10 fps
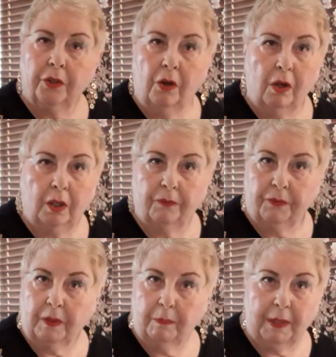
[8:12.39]
all of
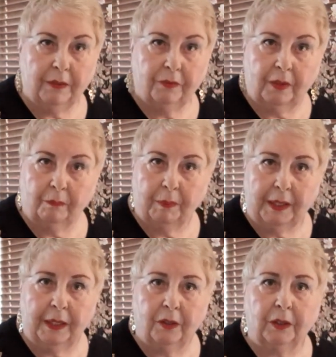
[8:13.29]
the basic
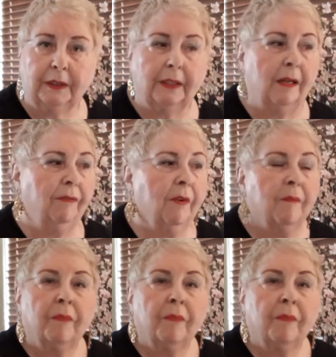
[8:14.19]
beginner stuff,